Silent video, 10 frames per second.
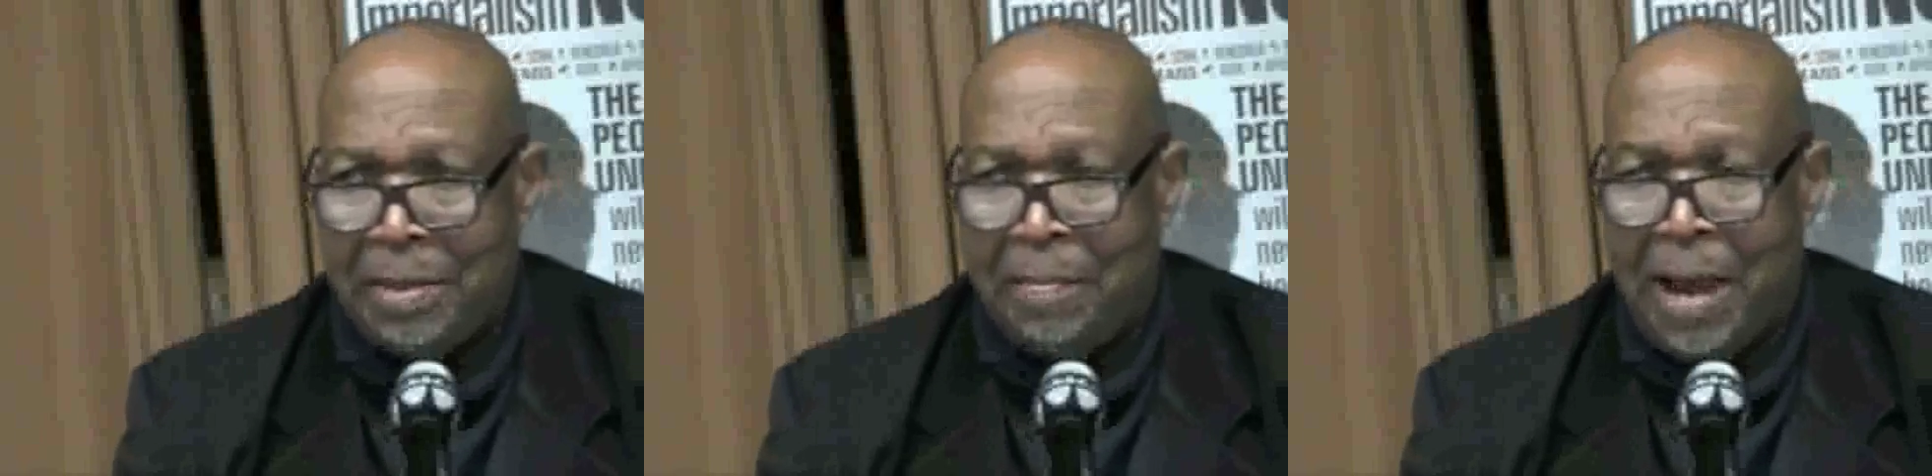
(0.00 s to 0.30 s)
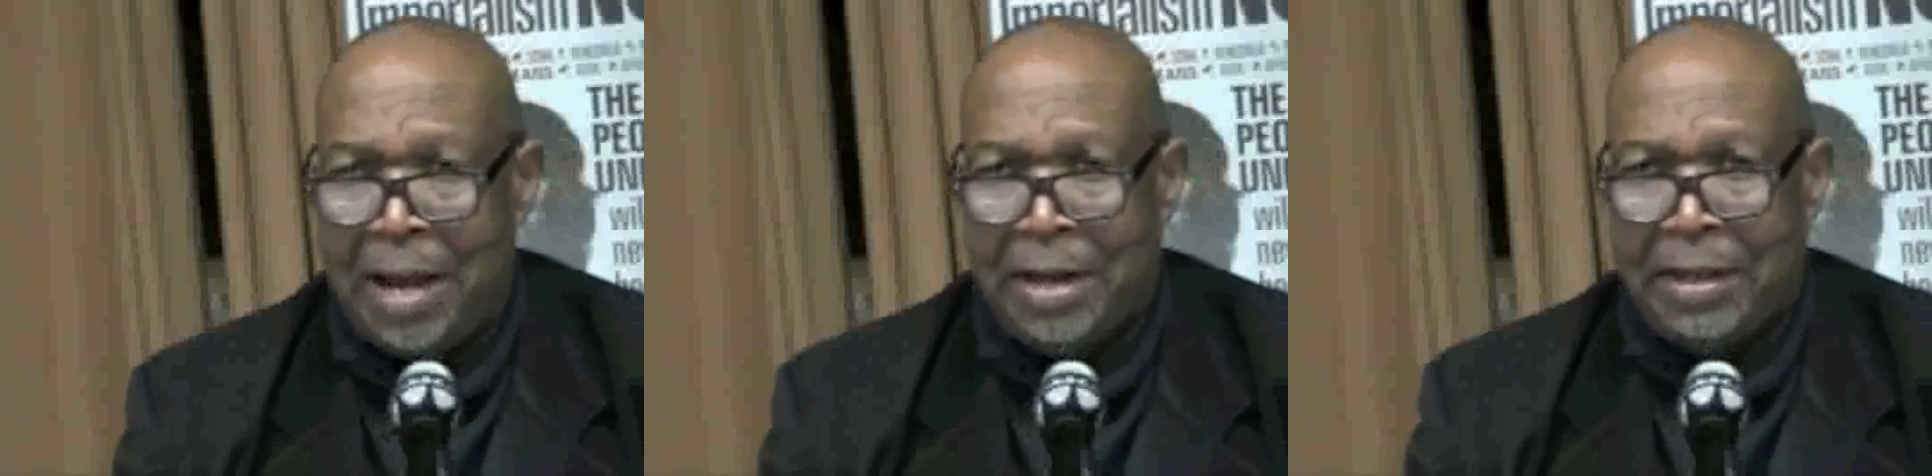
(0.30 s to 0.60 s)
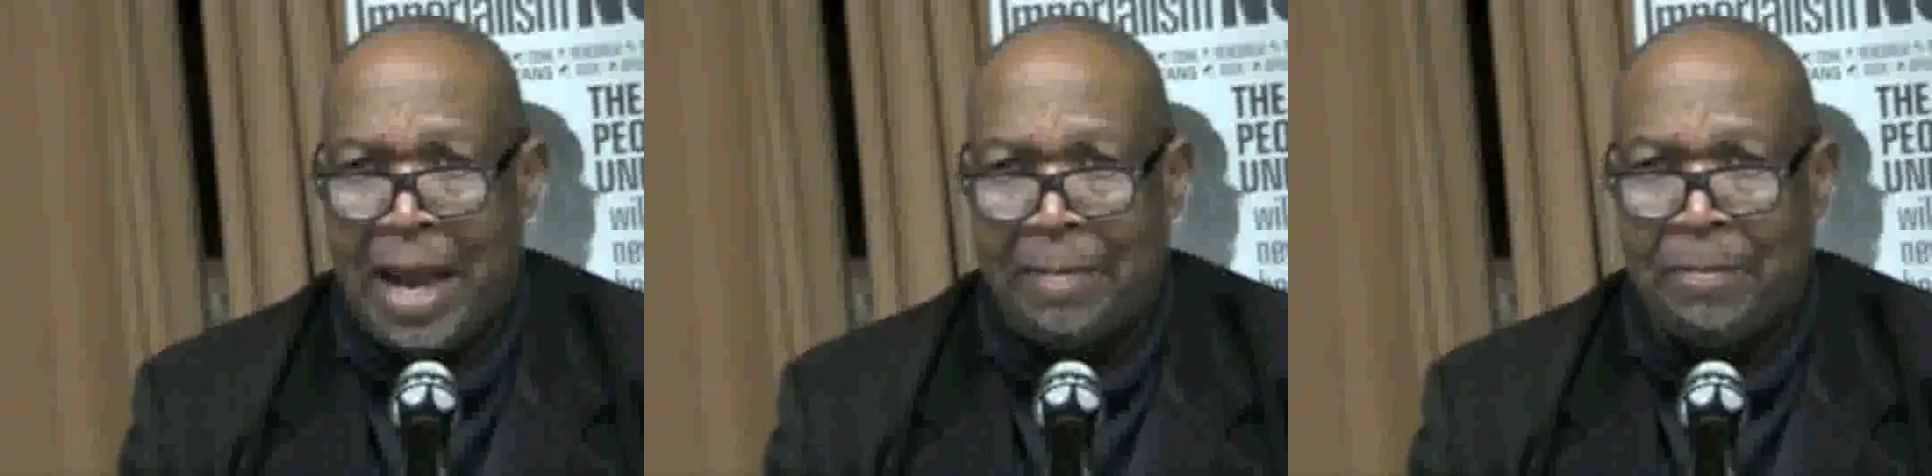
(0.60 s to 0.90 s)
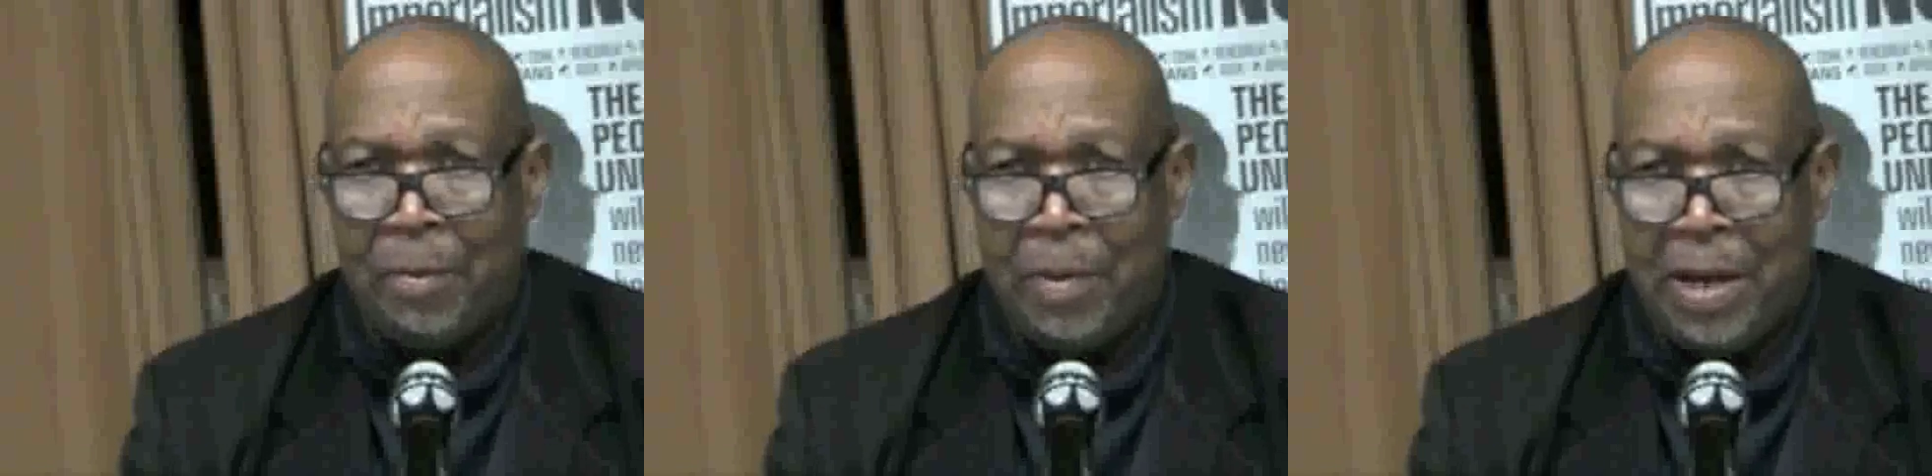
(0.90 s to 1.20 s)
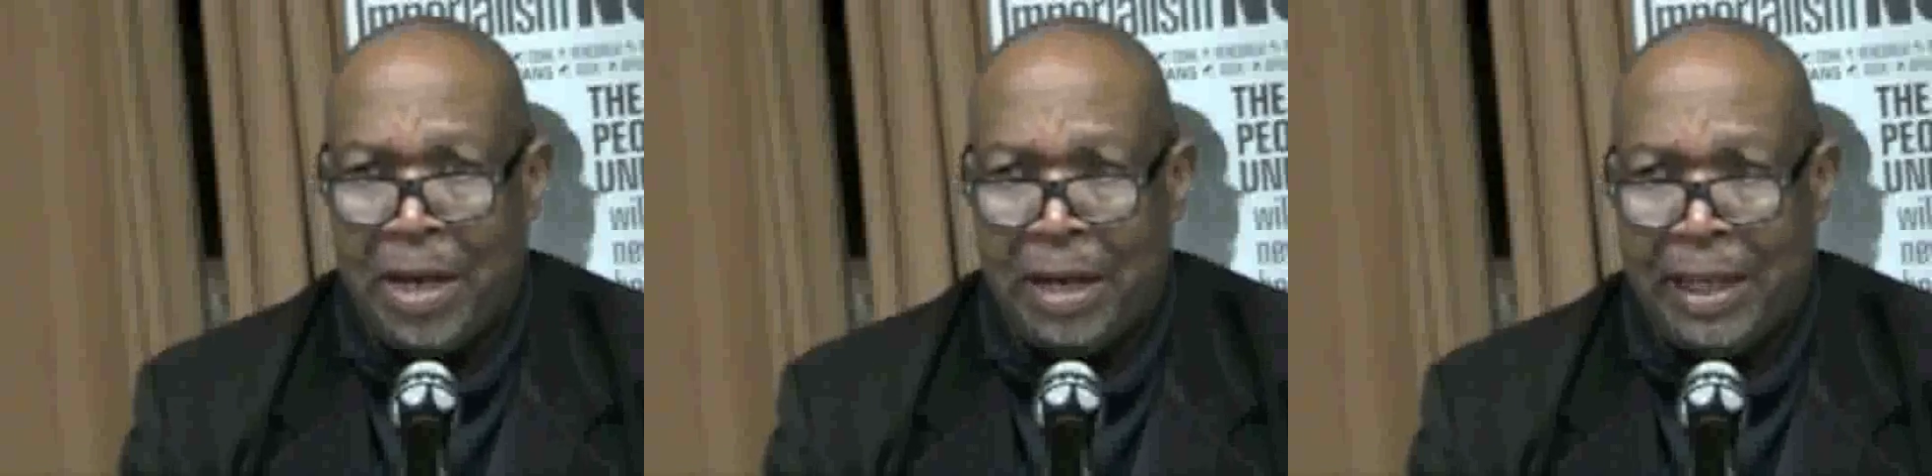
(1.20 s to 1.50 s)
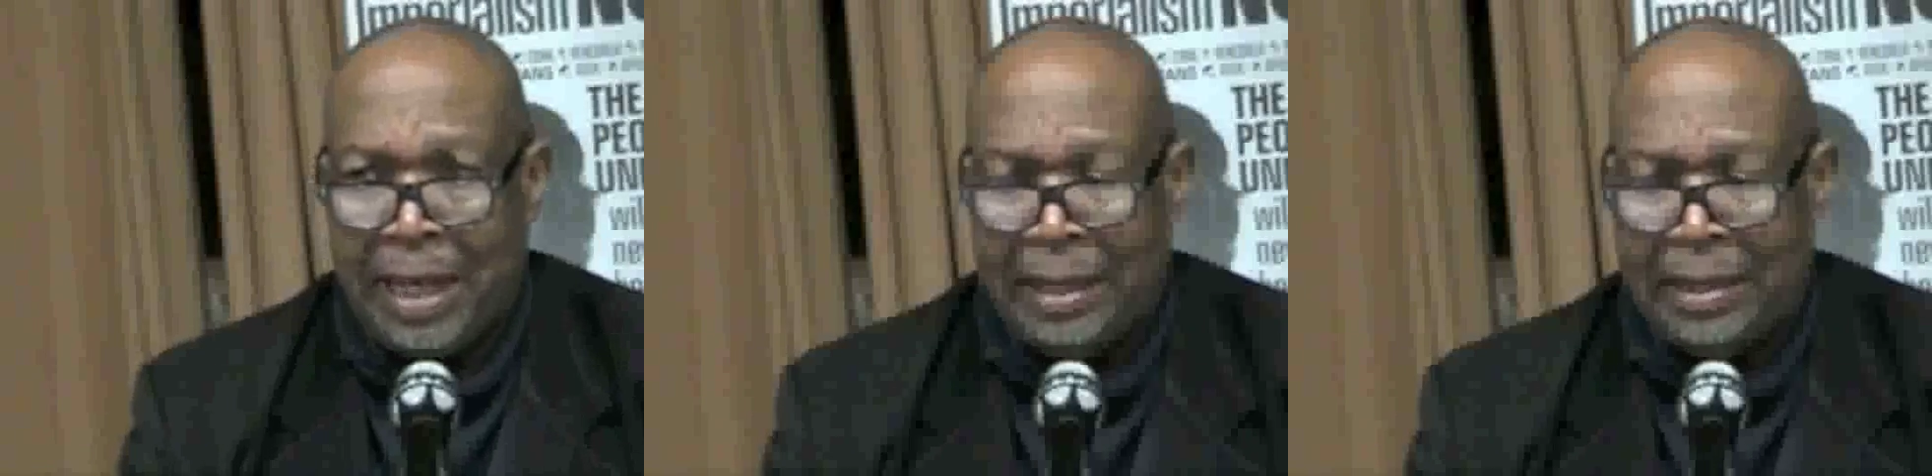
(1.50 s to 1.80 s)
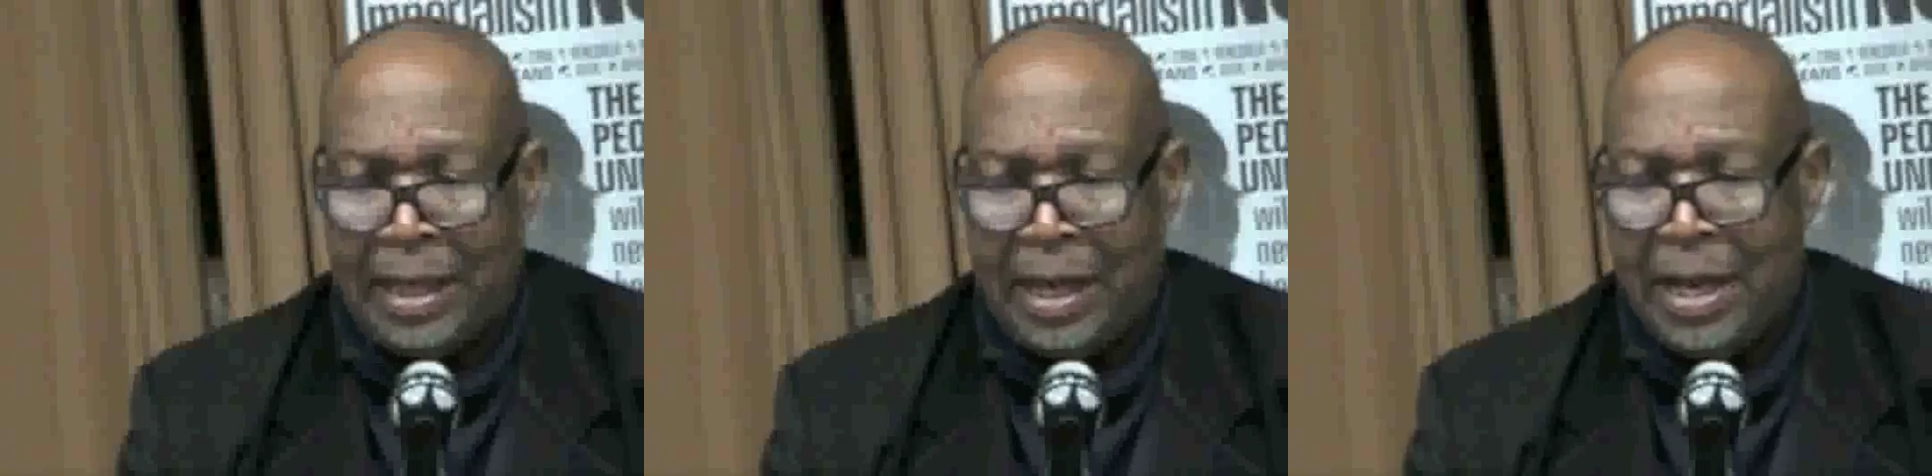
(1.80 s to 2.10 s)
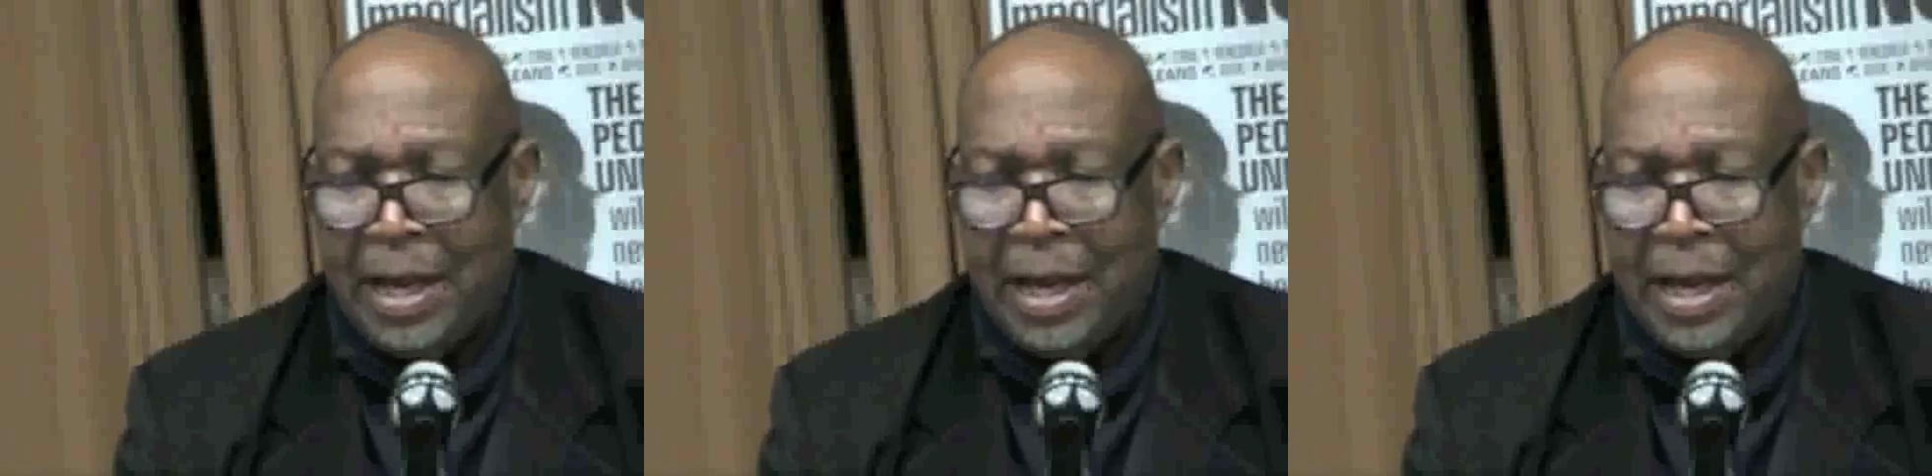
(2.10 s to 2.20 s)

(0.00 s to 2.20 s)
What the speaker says: demanded that Mumia get the